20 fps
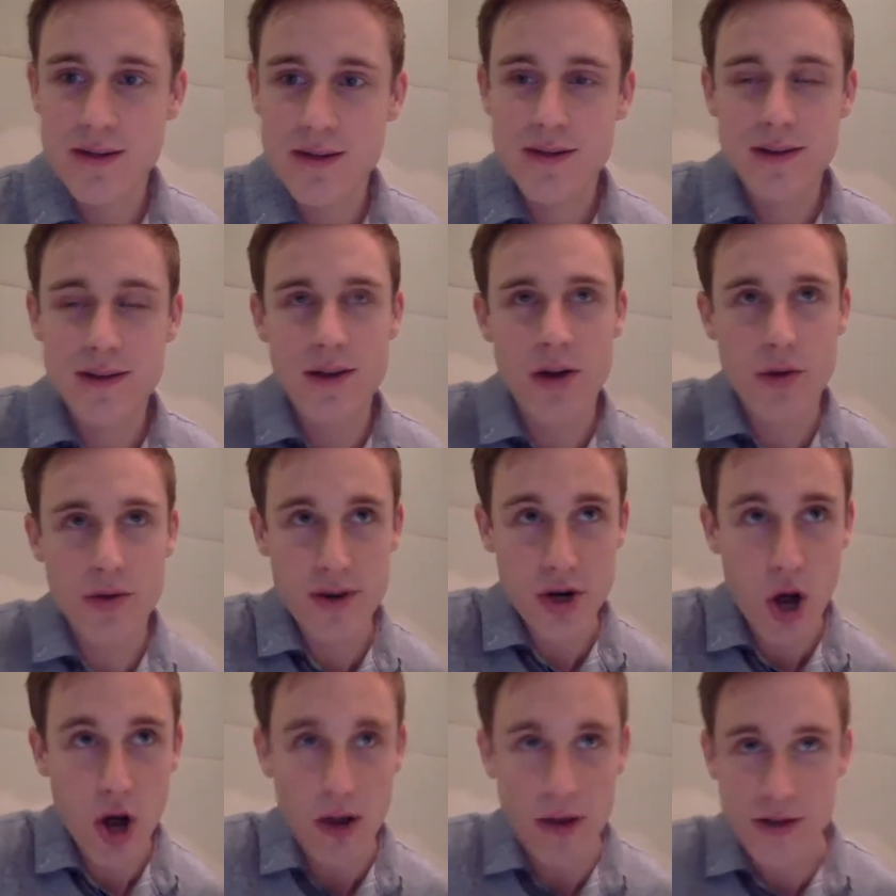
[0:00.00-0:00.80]

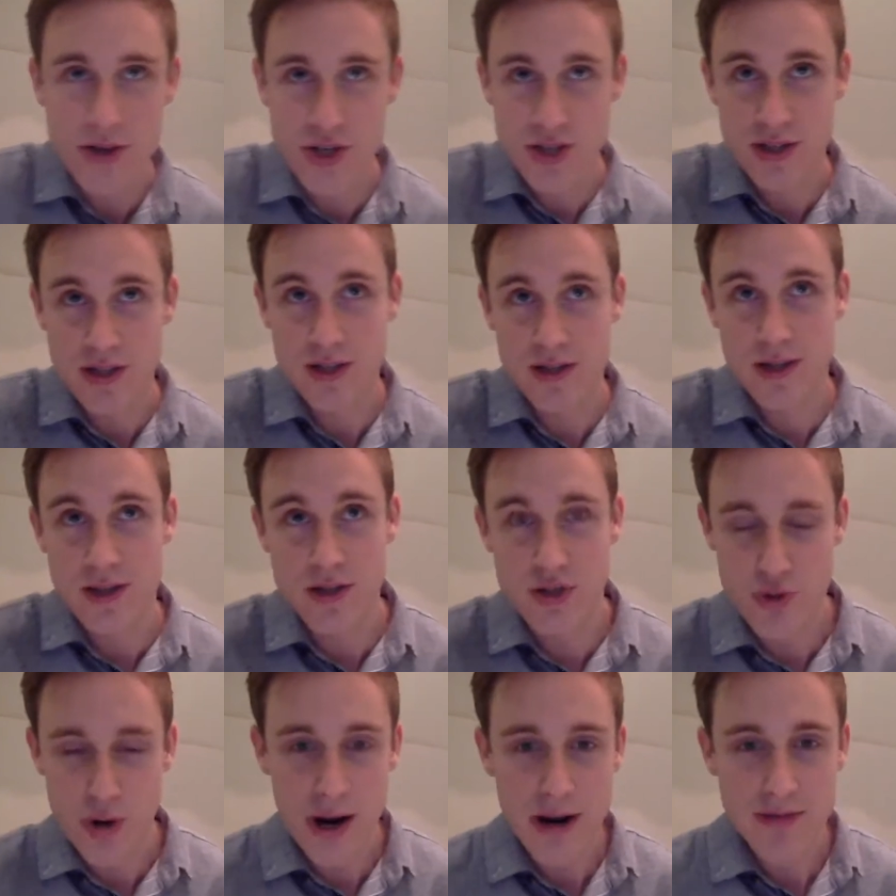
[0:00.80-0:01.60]
knowledge and
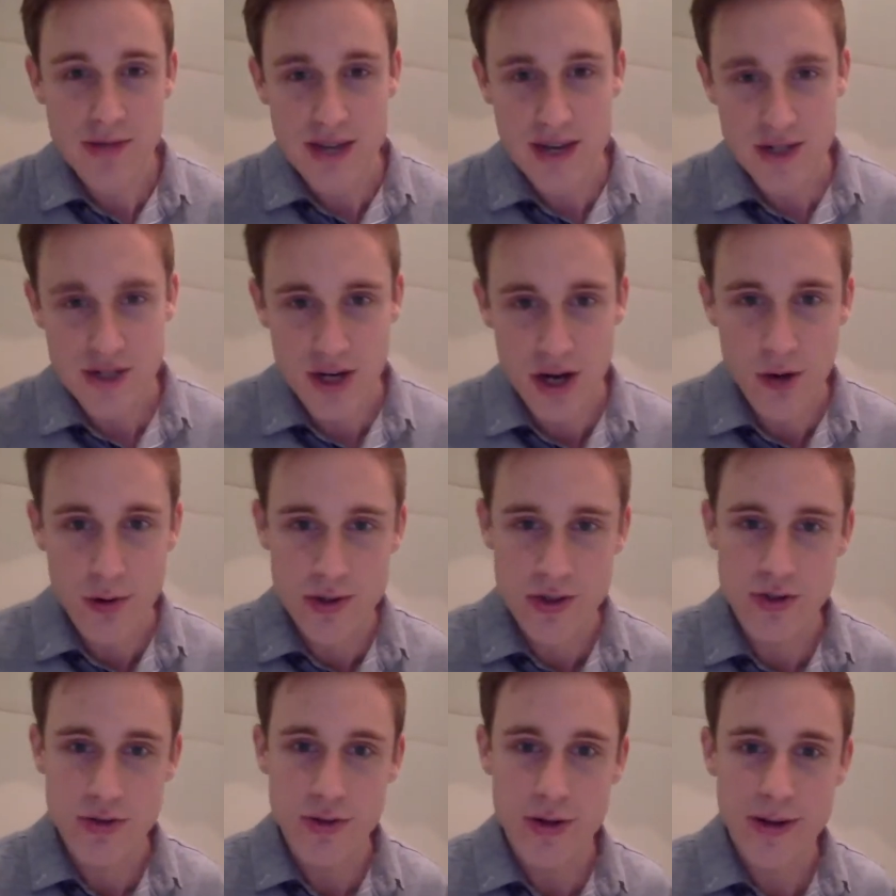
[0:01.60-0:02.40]
the drive to actually
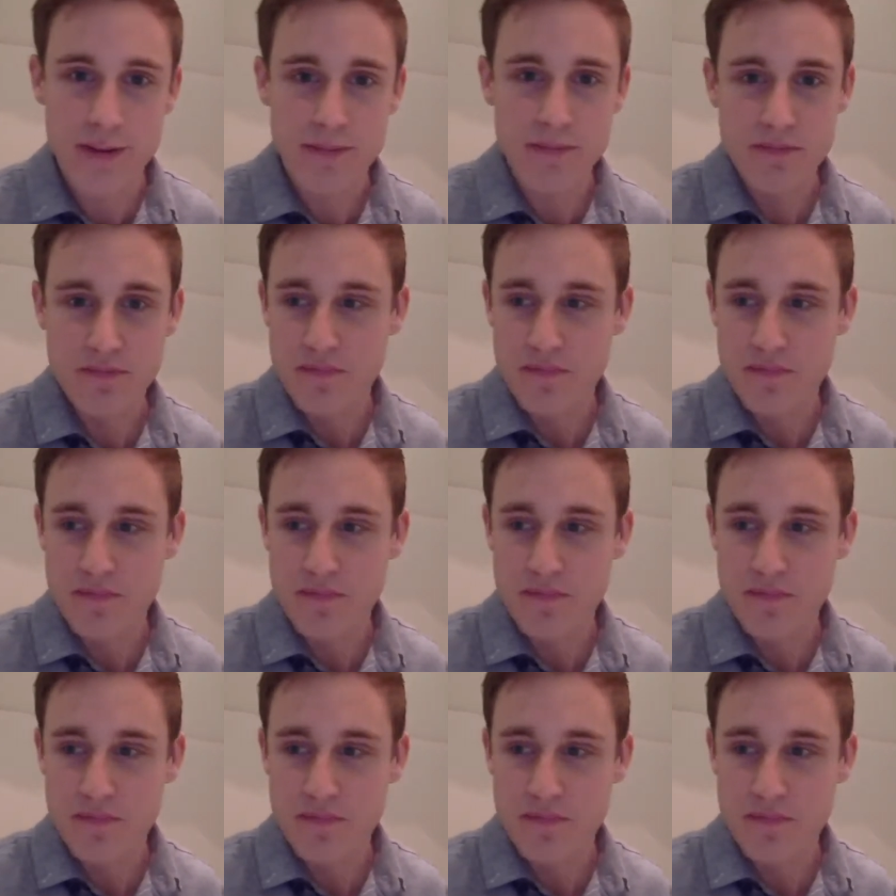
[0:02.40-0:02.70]
go and do it.